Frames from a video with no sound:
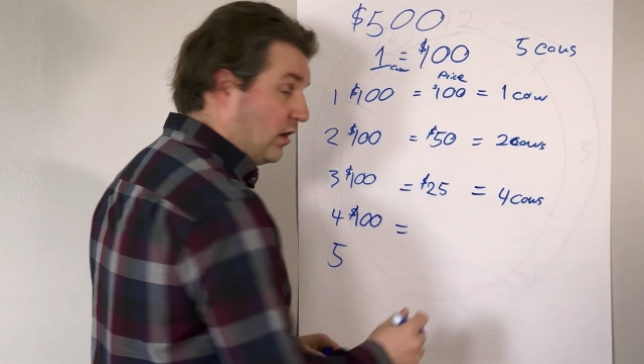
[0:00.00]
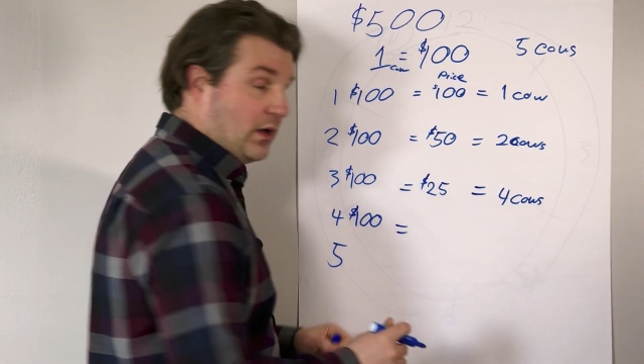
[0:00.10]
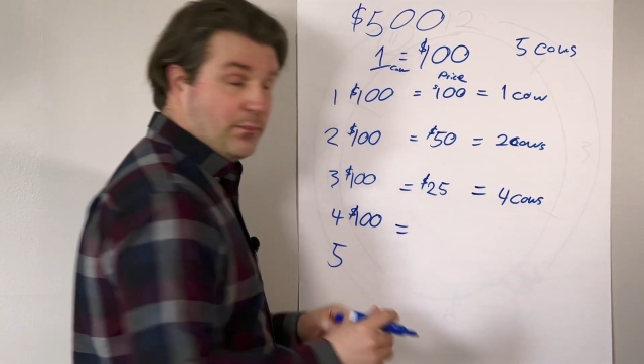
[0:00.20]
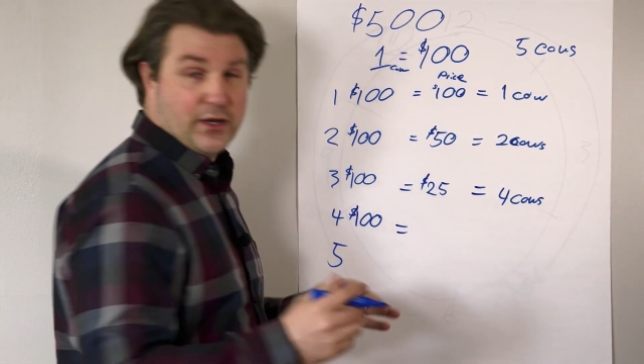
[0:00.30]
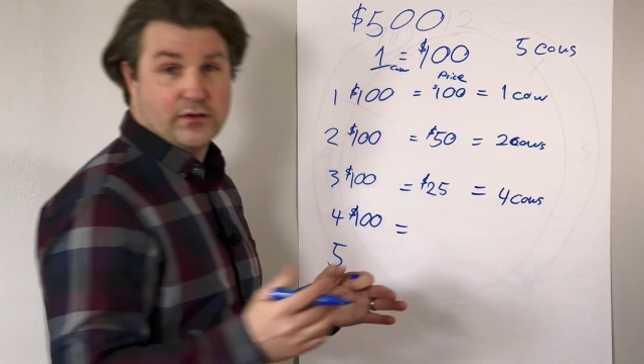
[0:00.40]

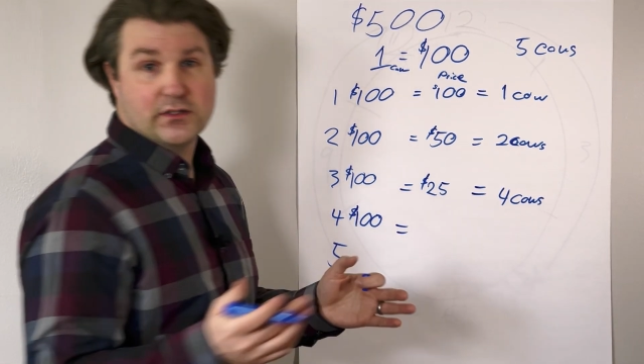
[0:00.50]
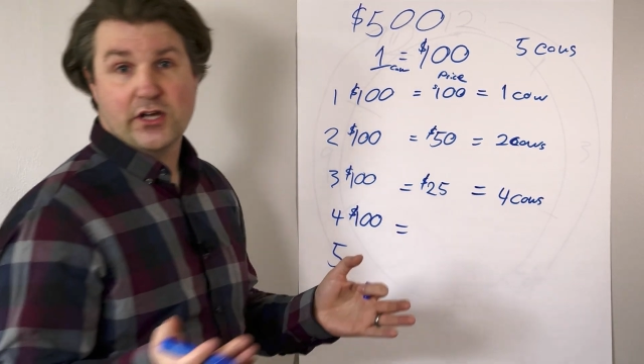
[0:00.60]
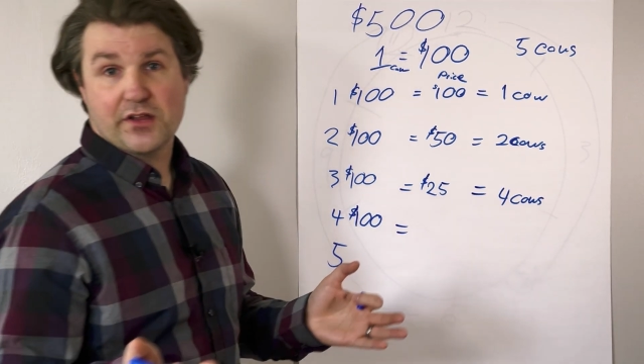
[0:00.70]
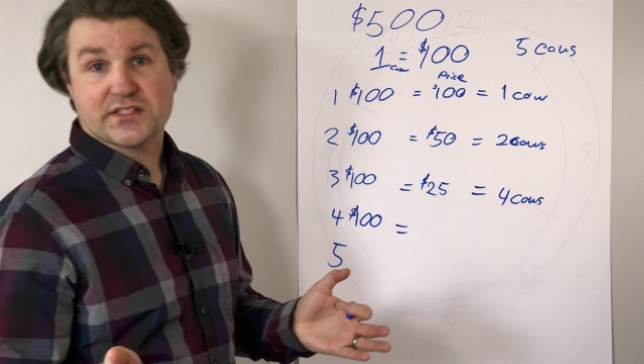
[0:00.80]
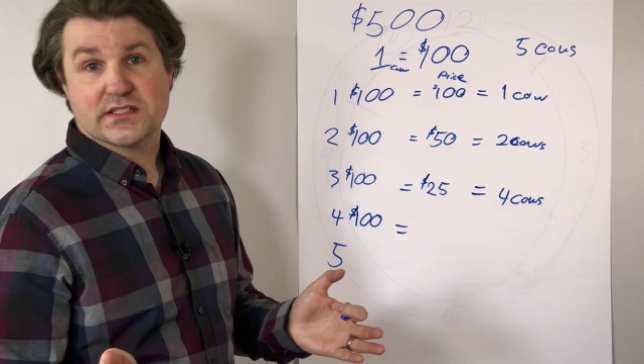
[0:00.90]
Apparently
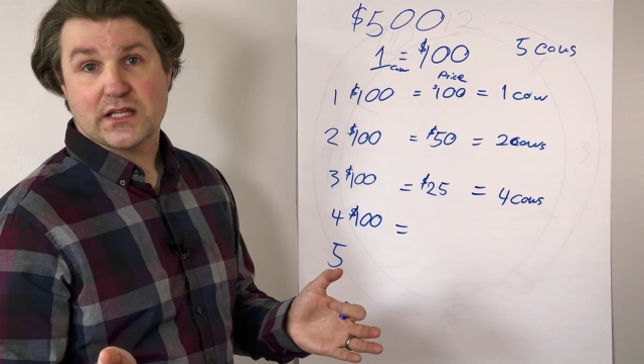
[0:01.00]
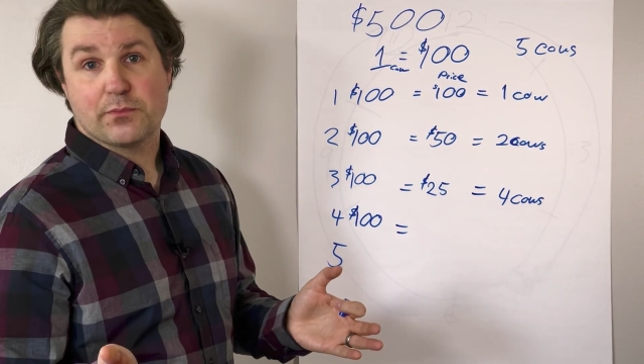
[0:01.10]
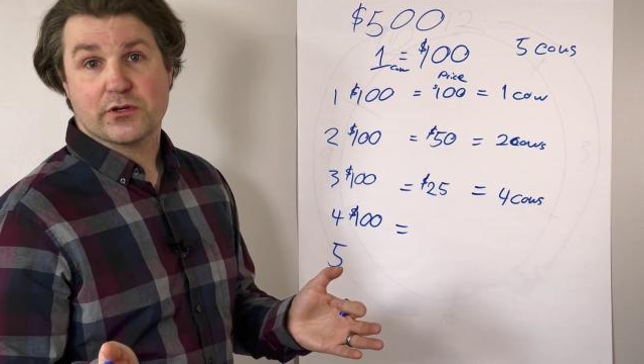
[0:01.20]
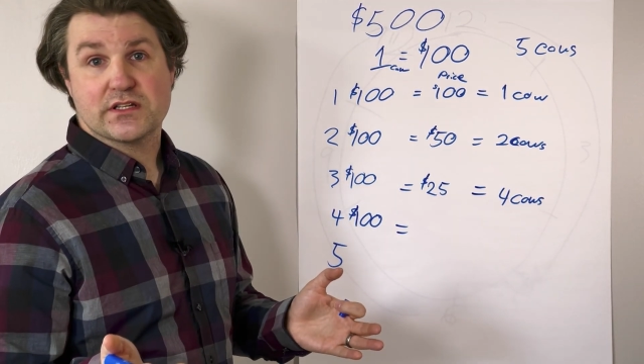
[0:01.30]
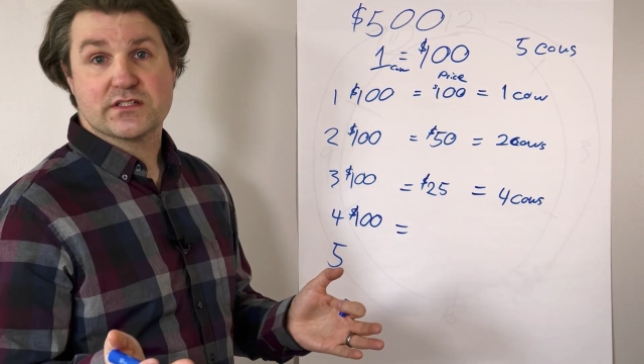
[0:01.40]
all the
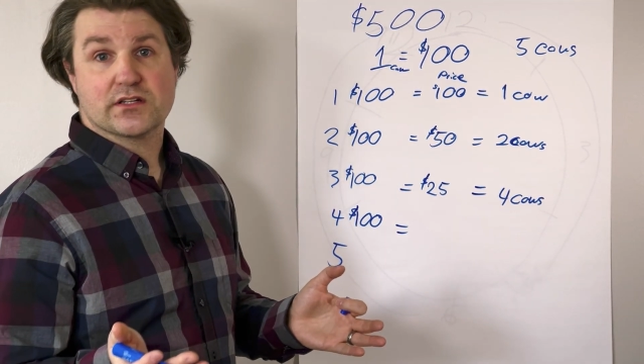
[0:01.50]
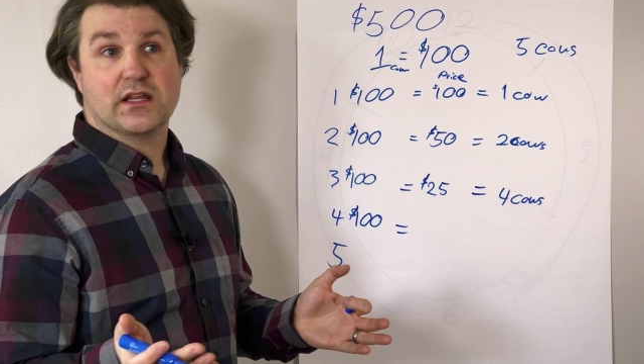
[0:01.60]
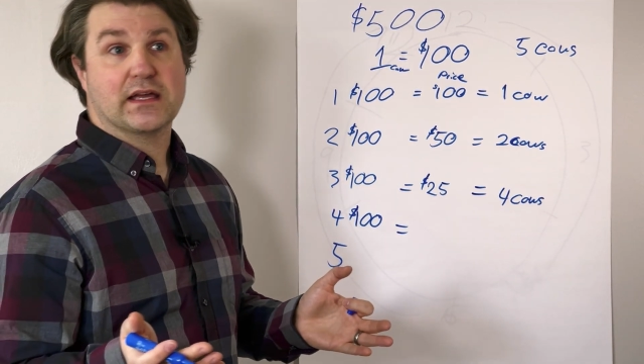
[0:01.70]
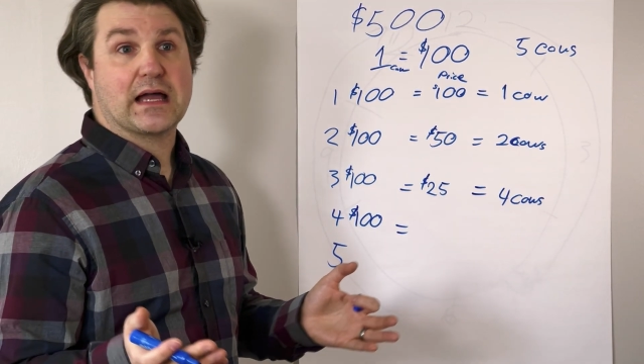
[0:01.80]
celebrities are like,